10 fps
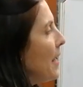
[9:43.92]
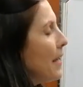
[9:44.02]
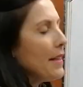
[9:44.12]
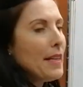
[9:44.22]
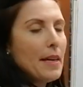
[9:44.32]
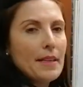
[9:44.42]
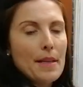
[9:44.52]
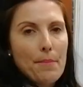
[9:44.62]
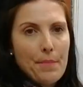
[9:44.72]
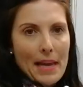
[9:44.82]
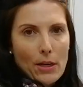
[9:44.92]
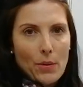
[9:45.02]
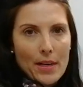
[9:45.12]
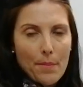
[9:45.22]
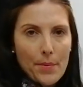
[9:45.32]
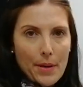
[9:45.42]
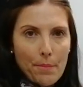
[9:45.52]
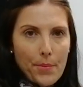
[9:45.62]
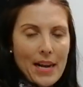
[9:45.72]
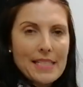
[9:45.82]
the
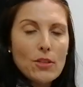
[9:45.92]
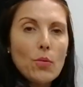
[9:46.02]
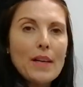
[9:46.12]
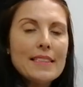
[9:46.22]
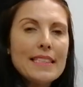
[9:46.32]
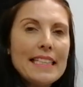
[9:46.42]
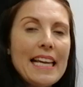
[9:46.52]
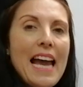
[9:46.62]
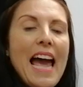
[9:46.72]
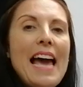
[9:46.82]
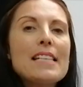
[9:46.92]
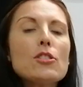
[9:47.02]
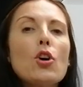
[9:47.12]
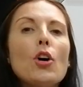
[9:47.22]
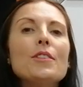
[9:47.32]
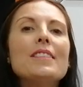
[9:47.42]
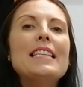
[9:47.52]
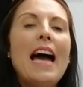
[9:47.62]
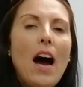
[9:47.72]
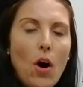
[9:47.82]
equilibrium price and quantity has gone
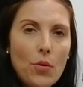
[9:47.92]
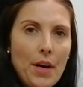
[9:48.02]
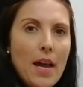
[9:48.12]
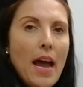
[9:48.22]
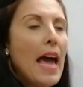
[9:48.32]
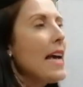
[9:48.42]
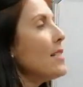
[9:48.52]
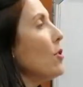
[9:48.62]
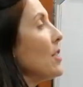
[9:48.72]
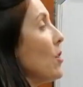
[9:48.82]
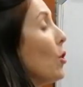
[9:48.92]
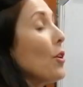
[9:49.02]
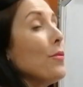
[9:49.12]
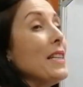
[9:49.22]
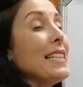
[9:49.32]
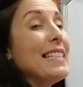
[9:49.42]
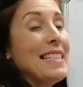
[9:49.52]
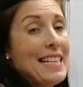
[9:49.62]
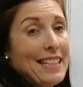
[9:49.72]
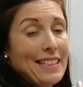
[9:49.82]
down as a result of
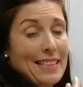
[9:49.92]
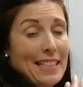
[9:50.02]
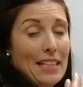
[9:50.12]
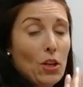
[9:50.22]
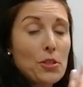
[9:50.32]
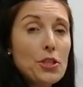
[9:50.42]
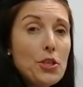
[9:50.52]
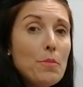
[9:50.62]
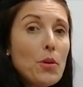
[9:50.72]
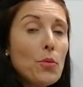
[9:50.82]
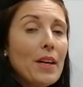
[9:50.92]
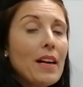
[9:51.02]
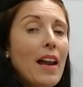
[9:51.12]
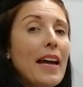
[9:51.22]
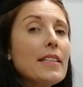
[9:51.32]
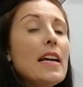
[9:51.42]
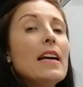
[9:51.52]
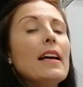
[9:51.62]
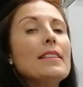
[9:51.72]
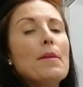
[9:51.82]
the consumer or the client
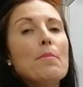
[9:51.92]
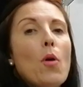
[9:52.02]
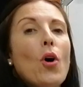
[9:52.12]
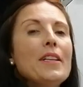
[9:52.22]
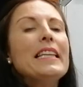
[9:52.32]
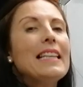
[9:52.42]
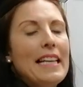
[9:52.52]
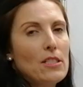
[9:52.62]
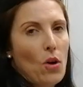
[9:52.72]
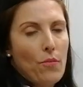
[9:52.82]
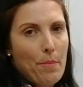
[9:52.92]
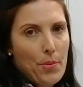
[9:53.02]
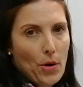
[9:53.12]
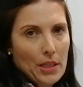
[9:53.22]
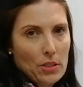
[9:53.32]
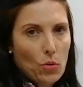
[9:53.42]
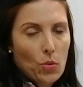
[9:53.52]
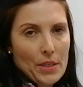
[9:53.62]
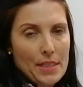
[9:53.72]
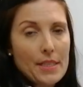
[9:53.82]
demanding less of a product
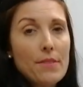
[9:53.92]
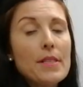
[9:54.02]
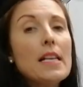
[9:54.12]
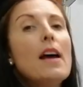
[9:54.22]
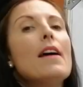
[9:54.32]
or a service,